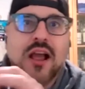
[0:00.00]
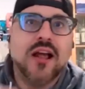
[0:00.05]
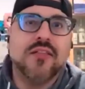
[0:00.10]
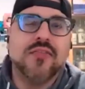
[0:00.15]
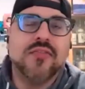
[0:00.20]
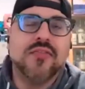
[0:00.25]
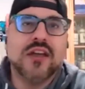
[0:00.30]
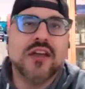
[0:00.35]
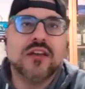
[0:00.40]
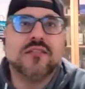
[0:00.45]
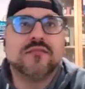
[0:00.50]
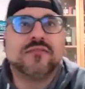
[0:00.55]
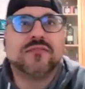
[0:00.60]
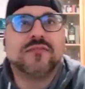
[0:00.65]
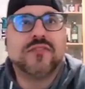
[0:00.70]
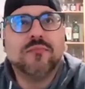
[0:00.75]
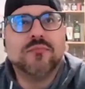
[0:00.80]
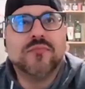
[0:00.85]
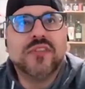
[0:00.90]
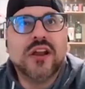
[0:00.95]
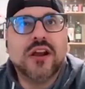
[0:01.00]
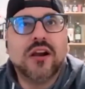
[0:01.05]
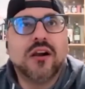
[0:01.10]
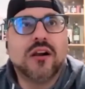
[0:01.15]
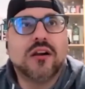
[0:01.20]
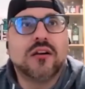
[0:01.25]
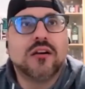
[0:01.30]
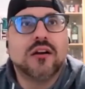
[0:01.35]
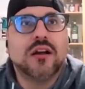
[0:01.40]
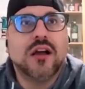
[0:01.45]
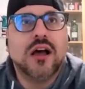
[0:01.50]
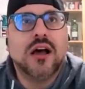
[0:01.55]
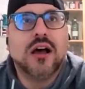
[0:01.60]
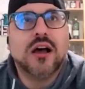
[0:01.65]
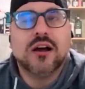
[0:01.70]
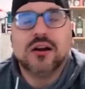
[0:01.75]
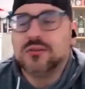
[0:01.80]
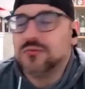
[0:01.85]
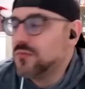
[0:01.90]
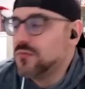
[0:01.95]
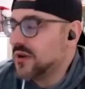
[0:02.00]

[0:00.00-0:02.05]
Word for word: And then from there, uh,